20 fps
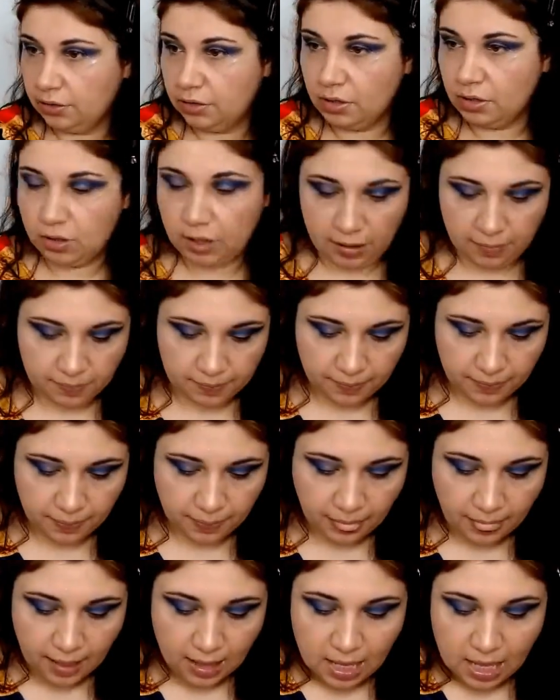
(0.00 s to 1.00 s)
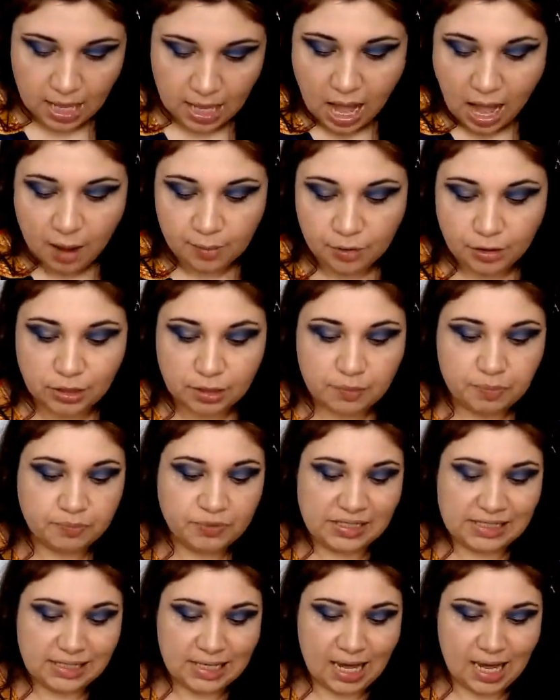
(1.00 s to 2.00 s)
Okay, I'm gonna
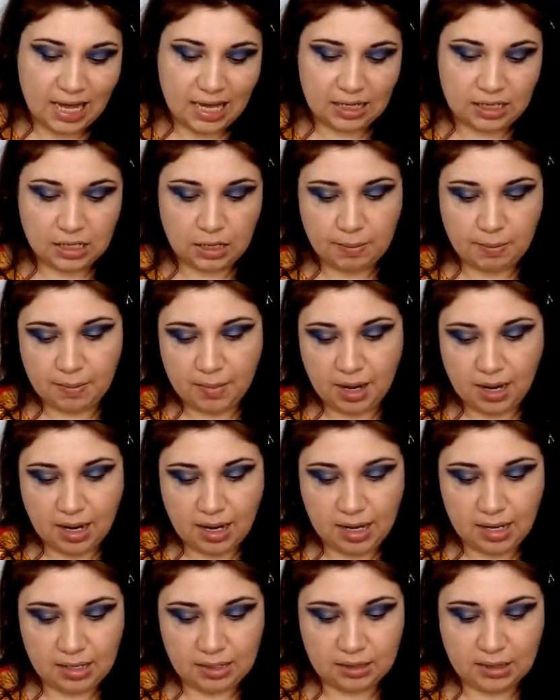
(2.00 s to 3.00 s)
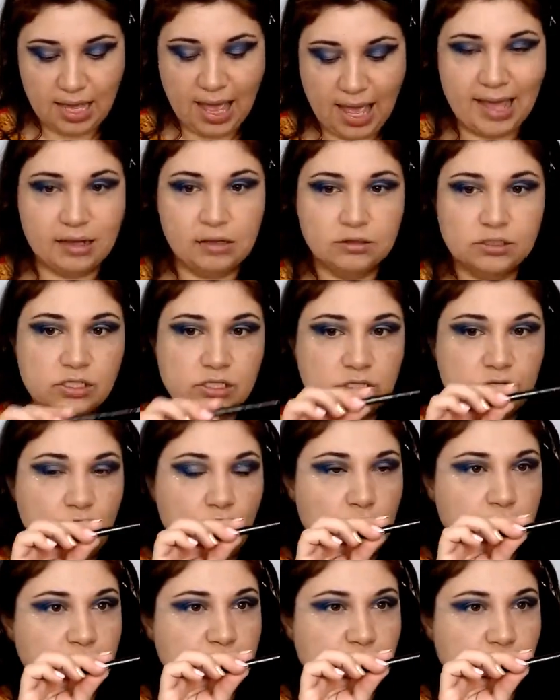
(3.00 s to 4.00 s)
take my angled
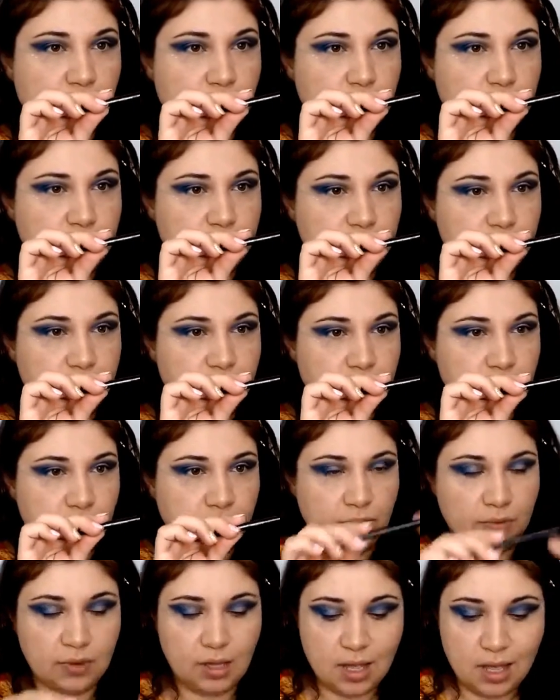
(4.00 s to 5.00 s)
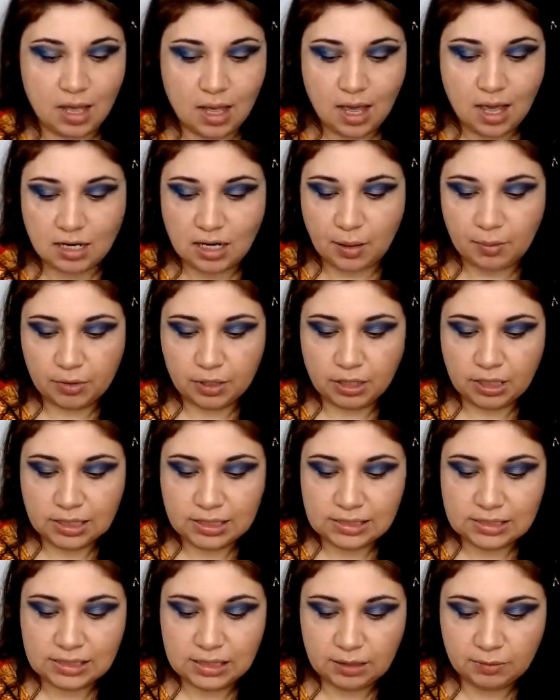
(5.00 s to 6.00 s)
sculptor and I'm gonna
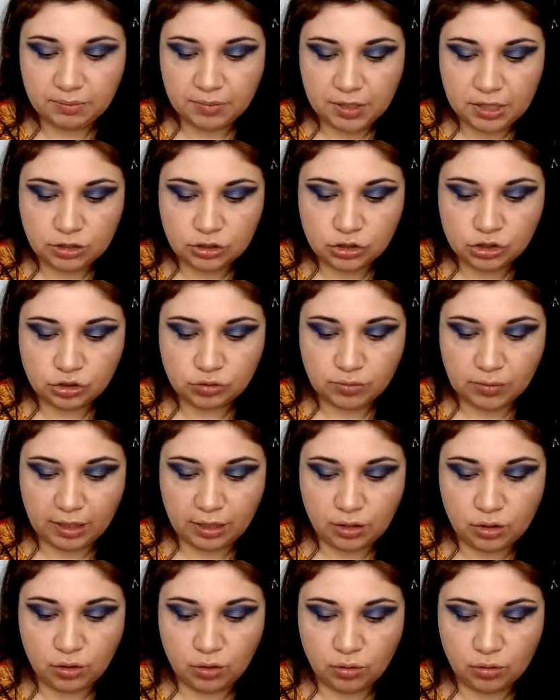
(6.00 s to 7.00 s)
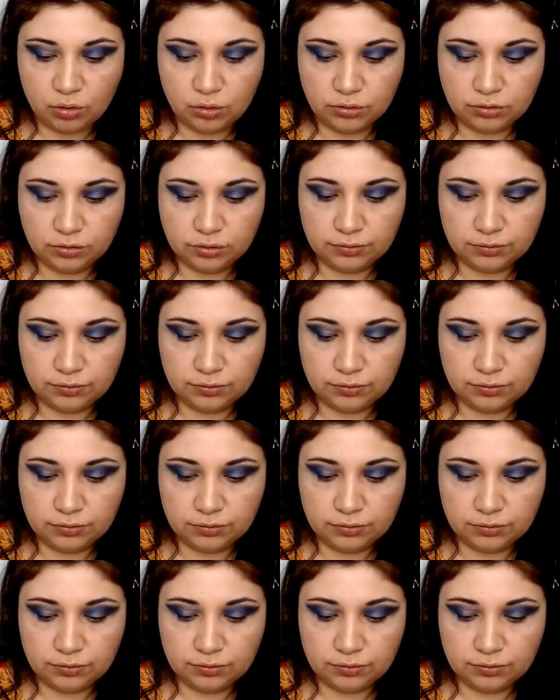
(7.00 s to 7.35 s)
dip into my gold